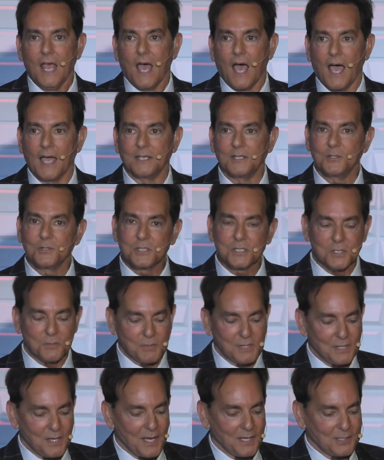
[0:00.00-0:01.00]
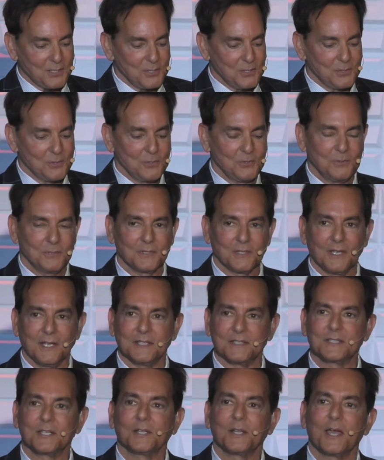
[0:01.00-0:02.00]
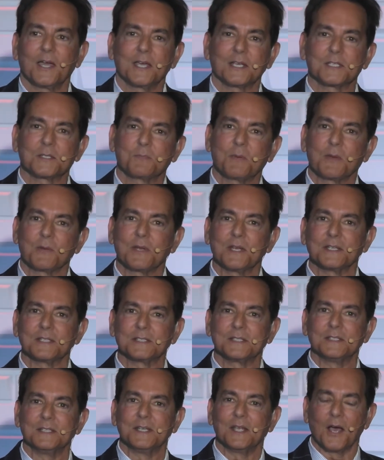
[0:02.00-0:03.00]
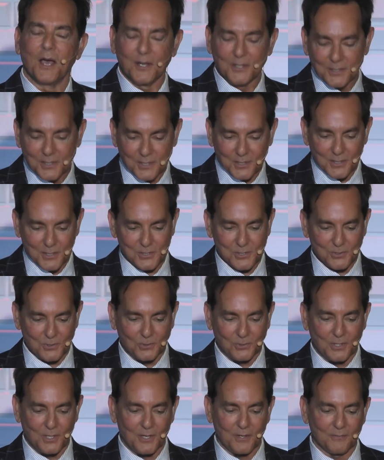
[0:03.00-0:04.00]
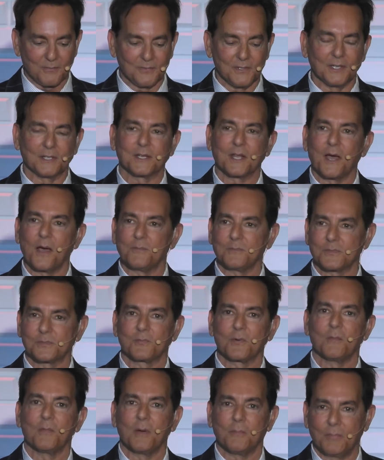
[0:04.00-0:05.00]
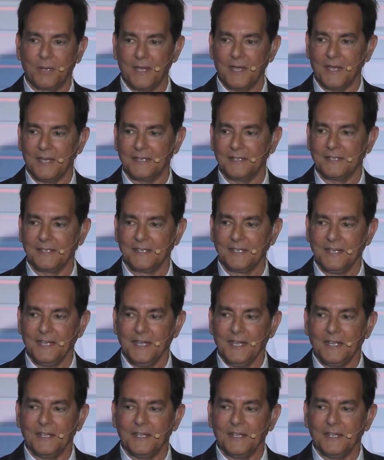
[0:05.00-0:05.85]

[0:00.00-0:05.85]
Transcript: I used to be like you until I experienced the unconditional love that comes from a pet